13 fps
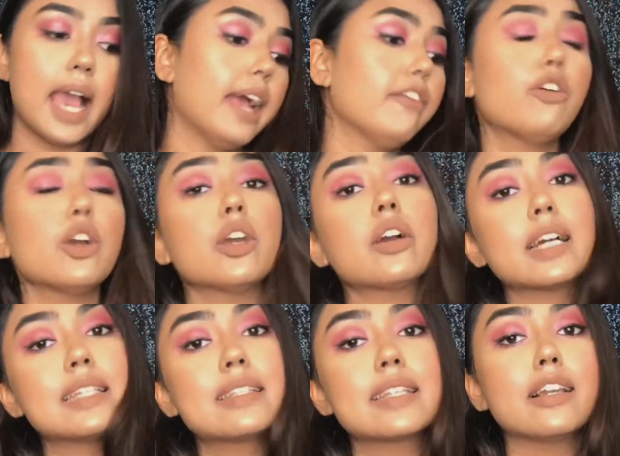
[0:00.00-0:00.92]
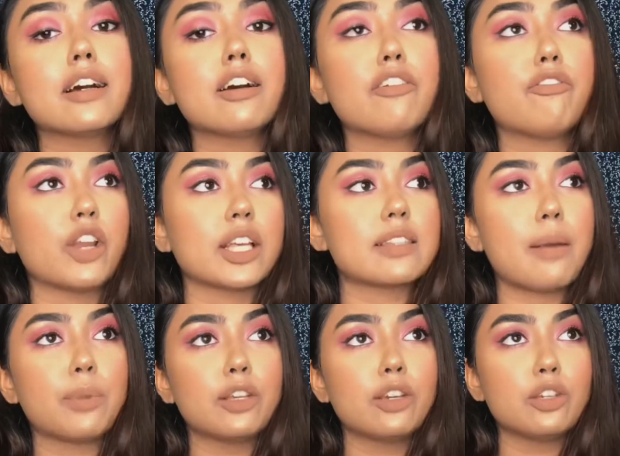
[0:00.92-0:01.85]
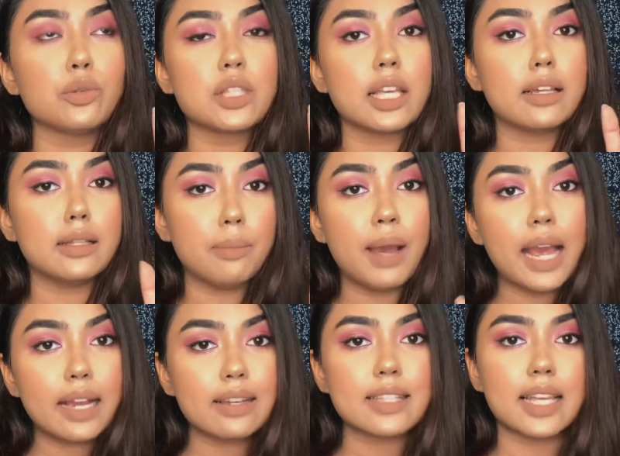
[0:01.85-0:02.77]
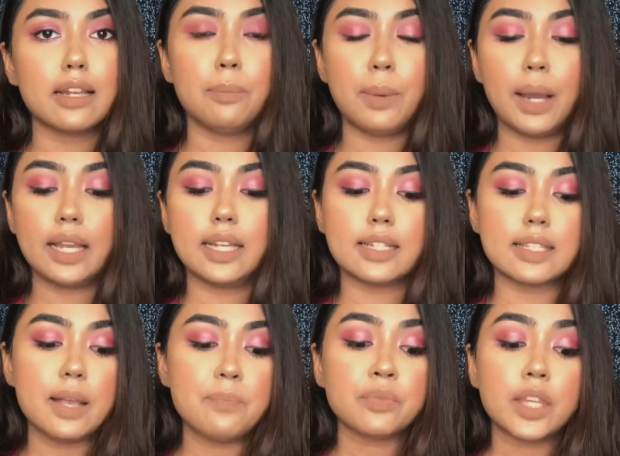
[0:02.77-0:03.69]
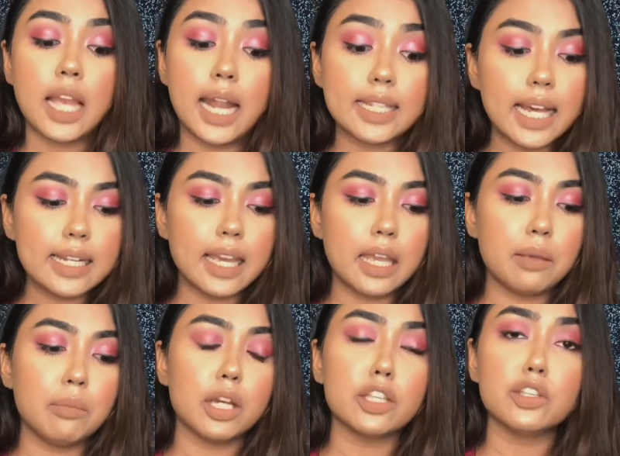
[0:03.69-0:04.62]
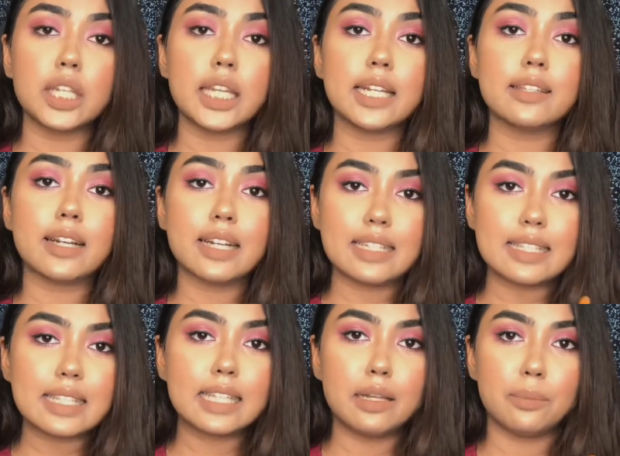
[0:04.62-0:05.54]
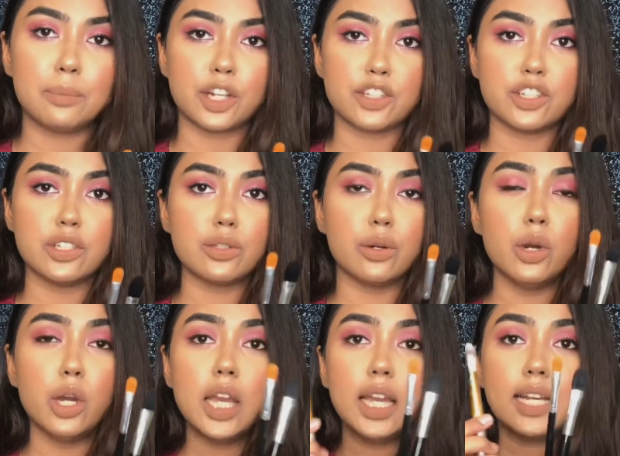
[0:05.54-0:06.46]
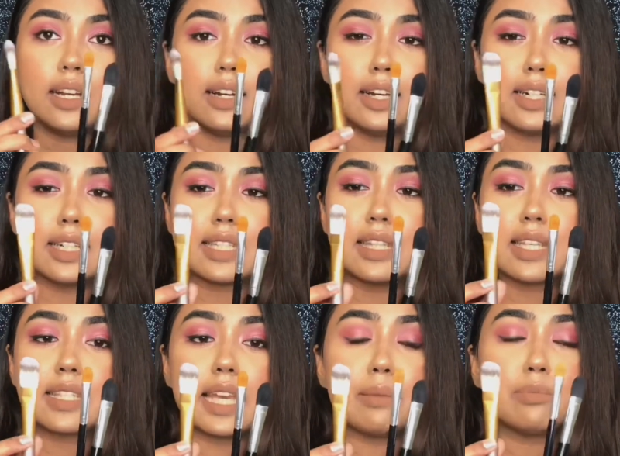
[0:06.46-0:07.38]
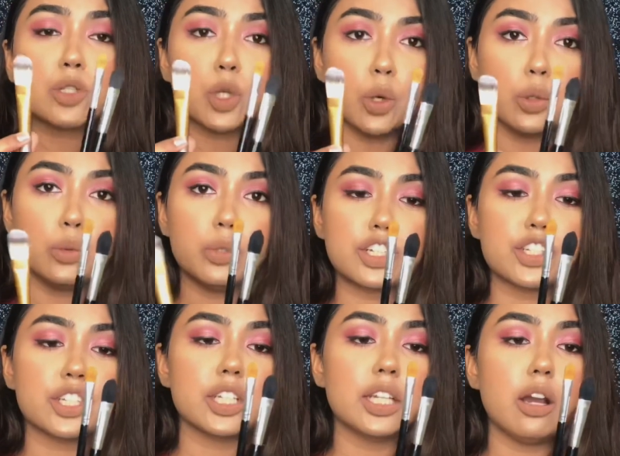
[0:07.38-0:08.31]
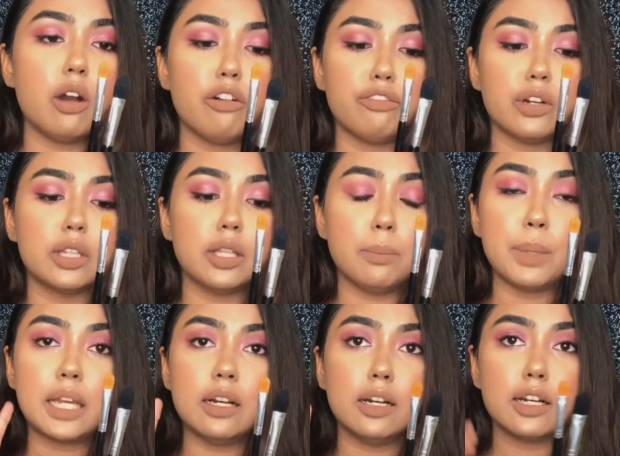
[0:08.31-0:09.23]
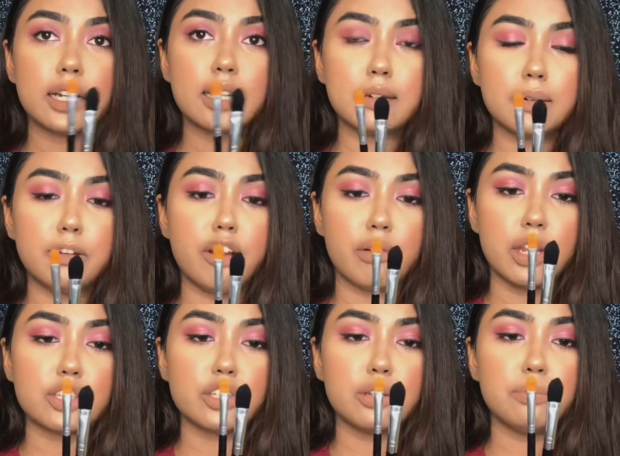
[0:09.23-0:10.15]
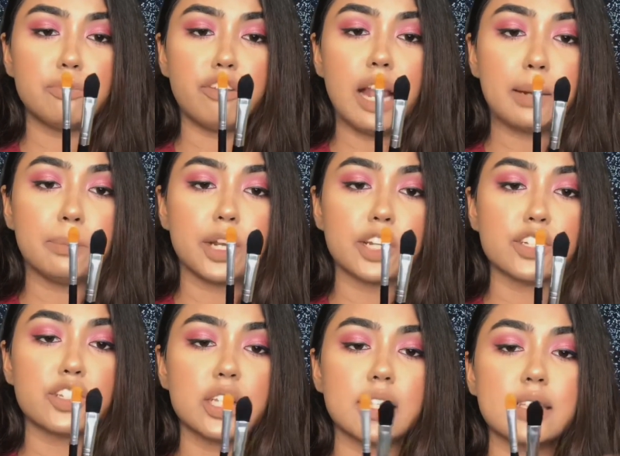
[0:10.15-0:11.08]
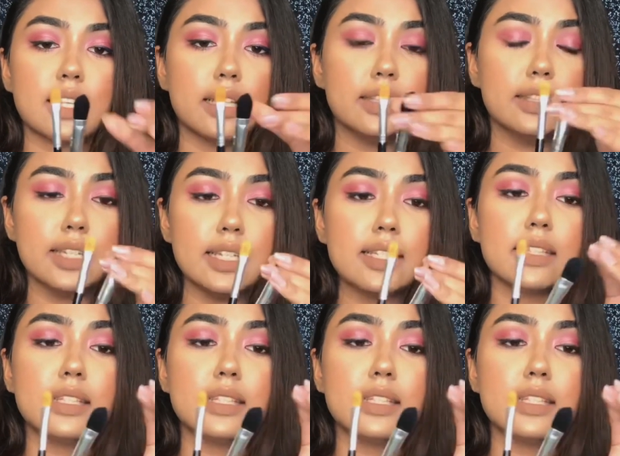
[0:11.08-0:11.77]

And for your concealer, for example, you're using the MAC concealer palettes, at that time you need the concealer brushes. So the same chotu version of the bigger foundation flat brush is this.